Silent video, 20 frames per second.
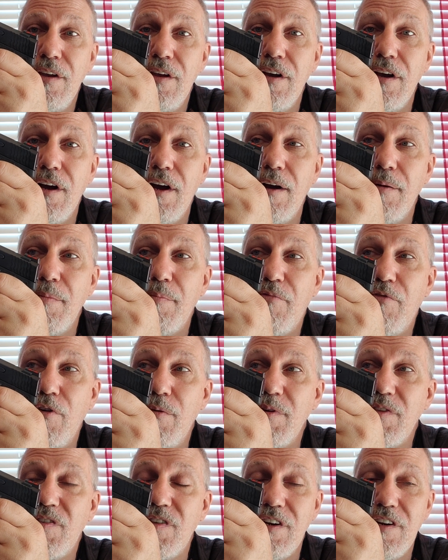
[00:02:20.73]

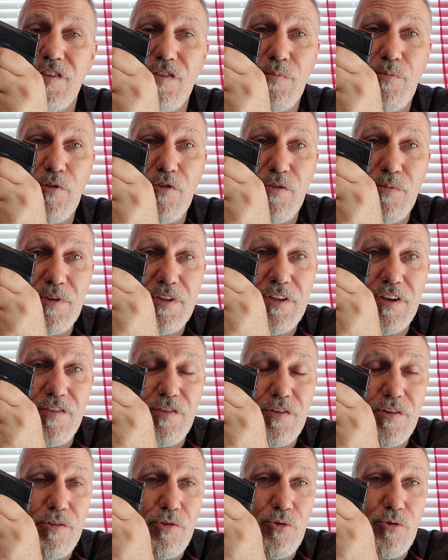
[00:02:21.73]
Performance Center supposedly does
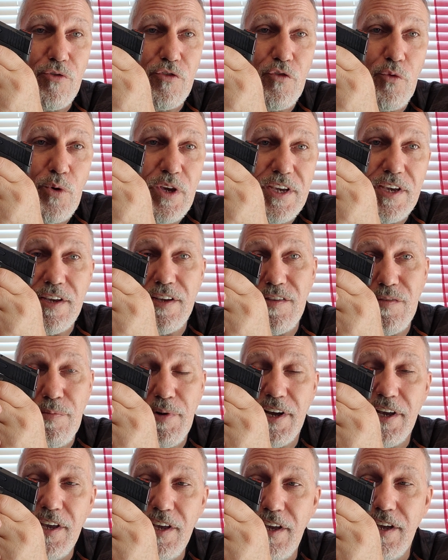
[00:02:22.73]
the little tweakings
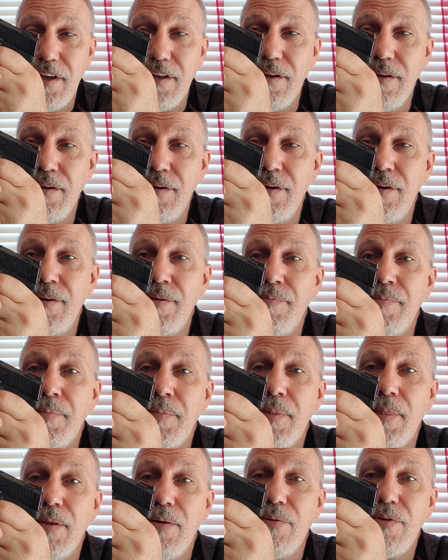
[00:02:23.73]
by hand.
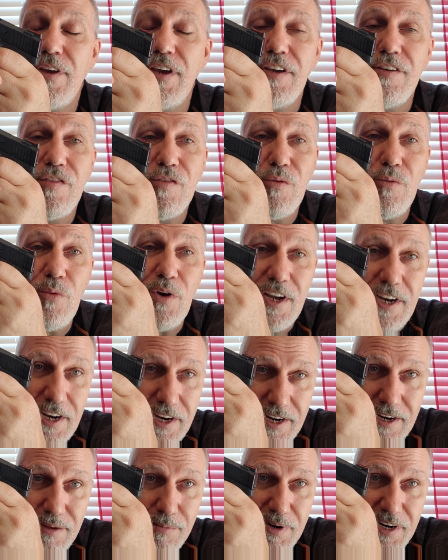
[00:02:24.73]
Okay, so why
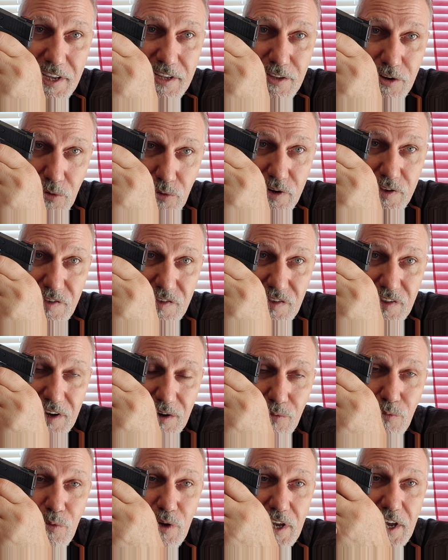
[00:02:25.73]
didn't anybody notice that
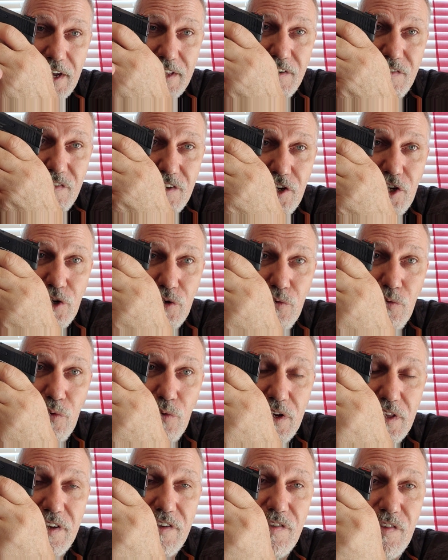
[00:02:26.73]
we had this issue
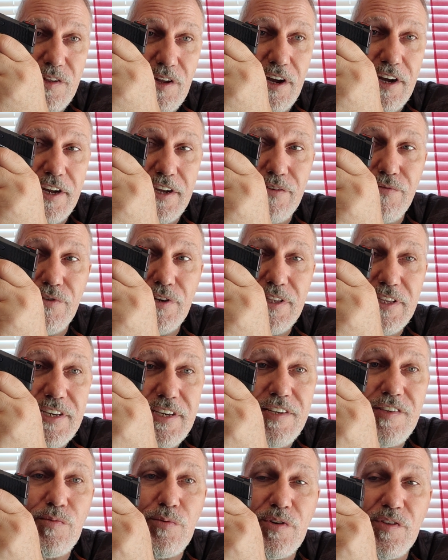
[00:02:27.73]
where the slide
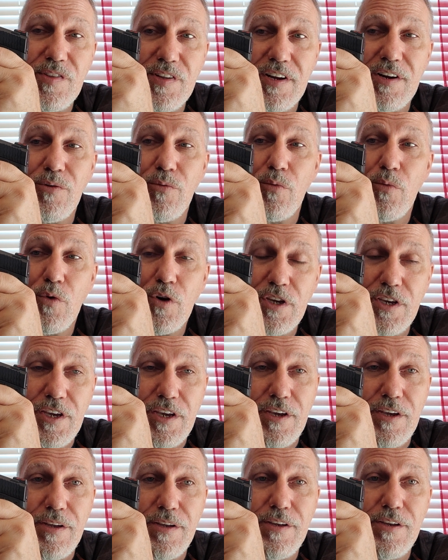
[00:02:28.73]
release was not
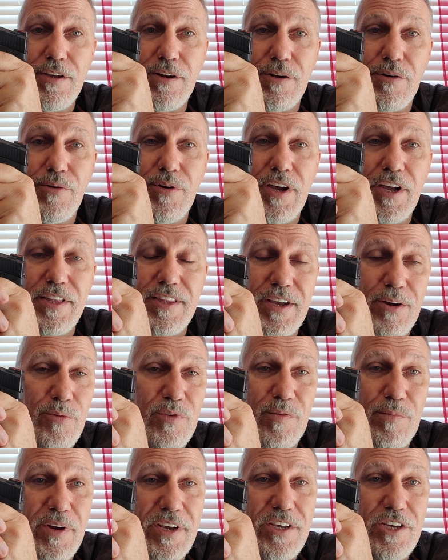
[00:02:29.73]
working? And that
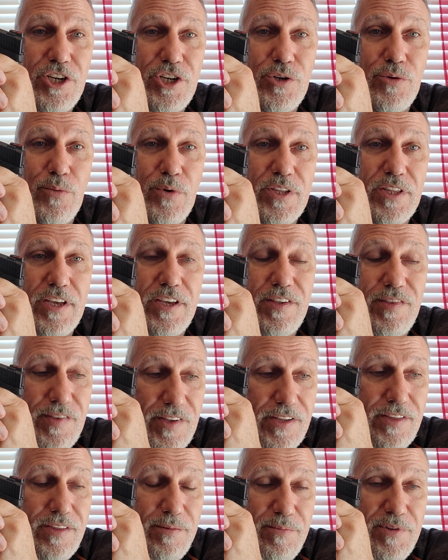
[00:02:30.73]
was my issue when they
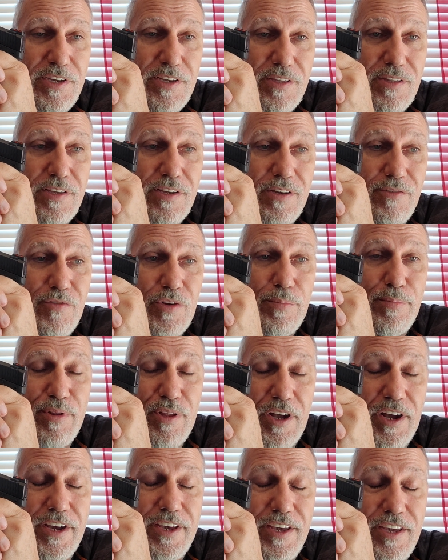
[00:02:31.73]
sent me the
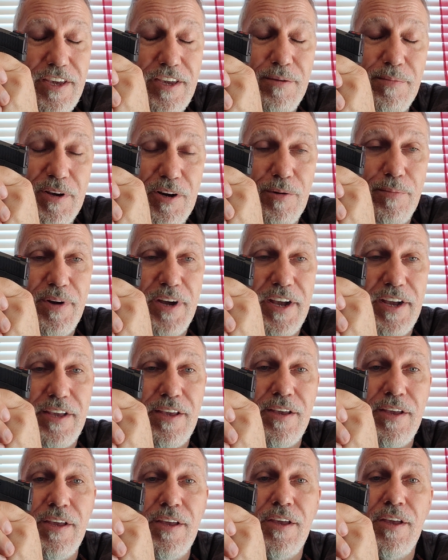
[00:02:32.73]
reply email back.